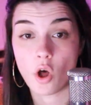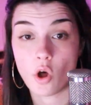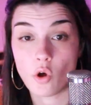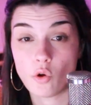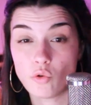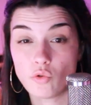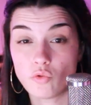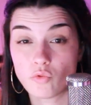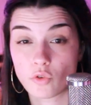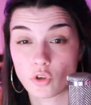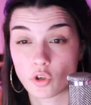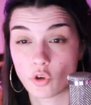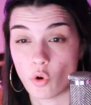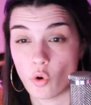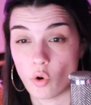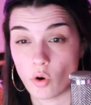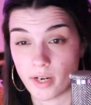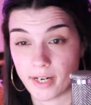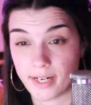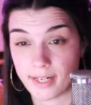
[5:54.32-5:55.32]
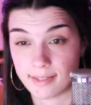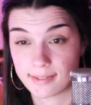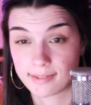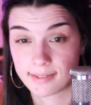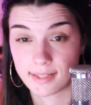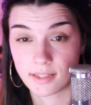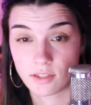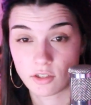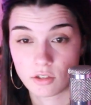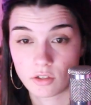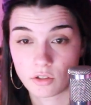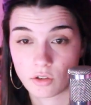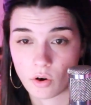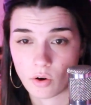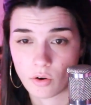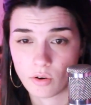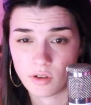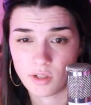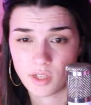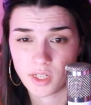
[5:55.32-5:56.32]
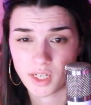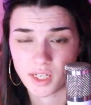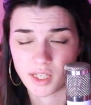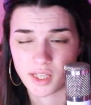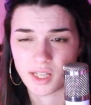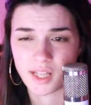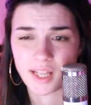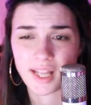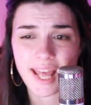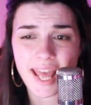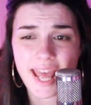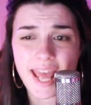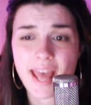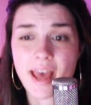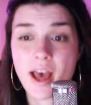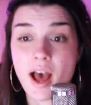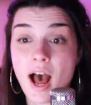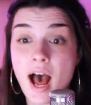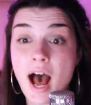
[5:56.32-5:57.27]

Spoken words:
Old recordings, it's totally in there.